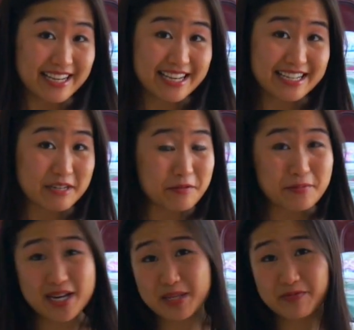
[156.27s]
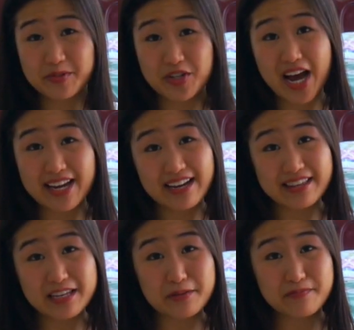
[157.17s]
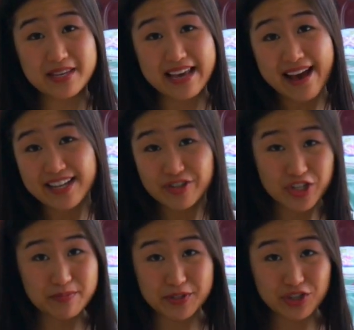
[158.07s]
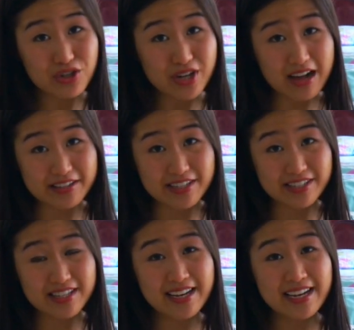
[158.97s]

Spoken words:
And if you buy them from China, they can be as cheap as $2.